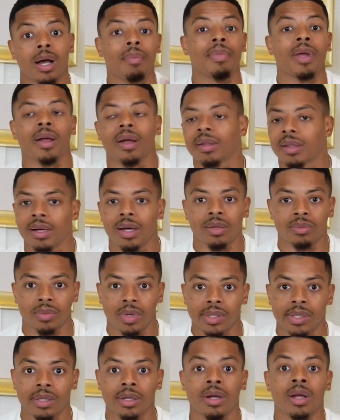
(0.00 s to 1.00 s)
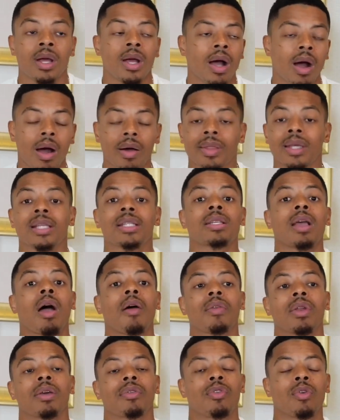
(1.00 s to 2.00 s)
a marathon runner? Are they
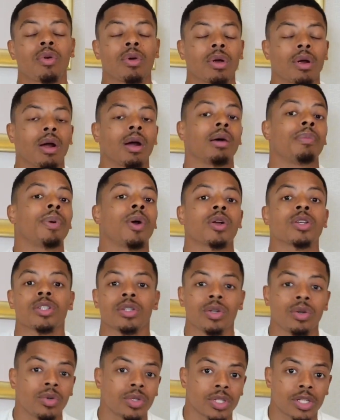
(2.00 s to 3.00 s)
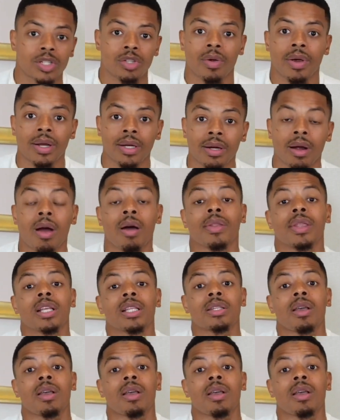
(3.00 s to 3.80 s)
solving it for a person who's a trainer? Are they